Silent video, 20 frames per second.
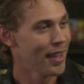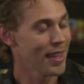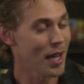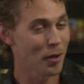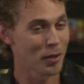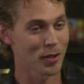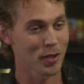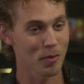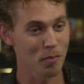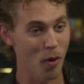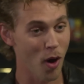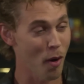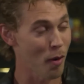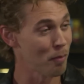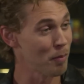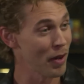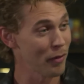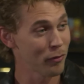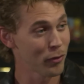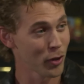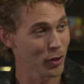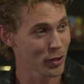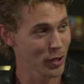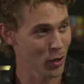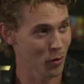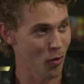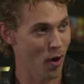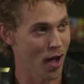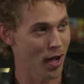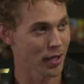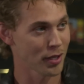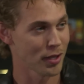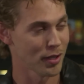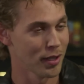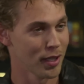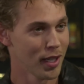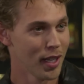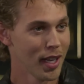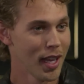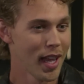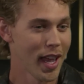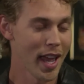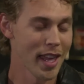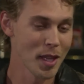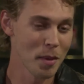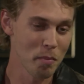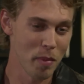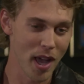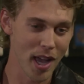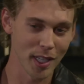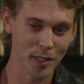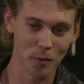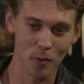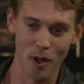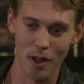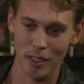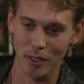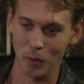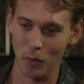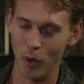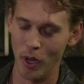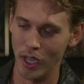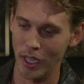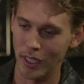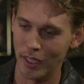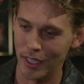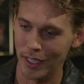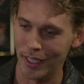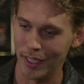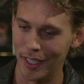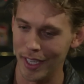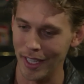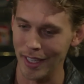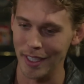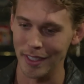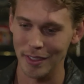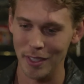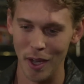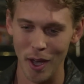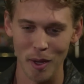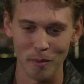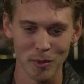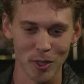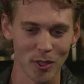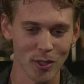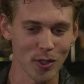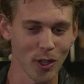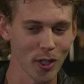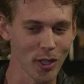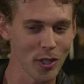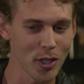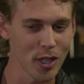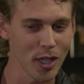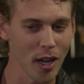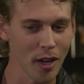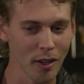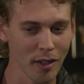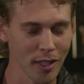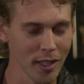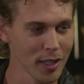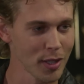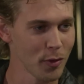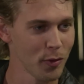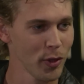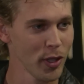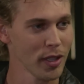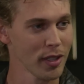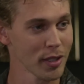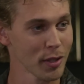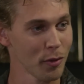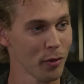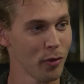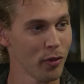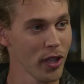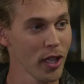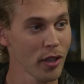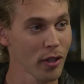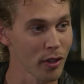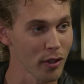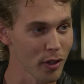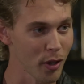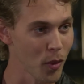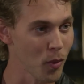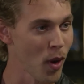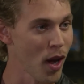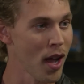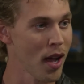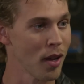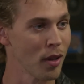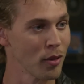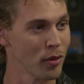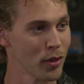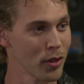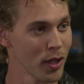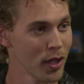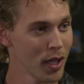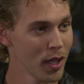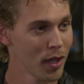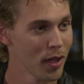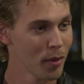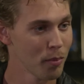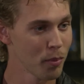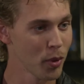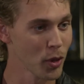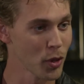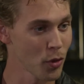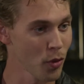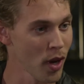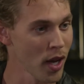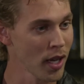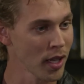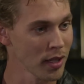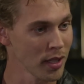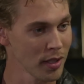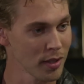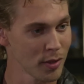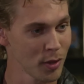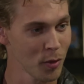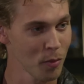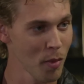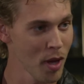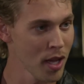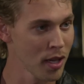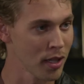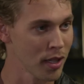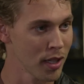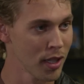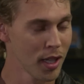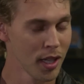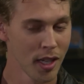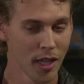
That was uh, my first interaction, and then Baz walked away, and then and then Tom just started sharing his feelings of fear around portraying these two men.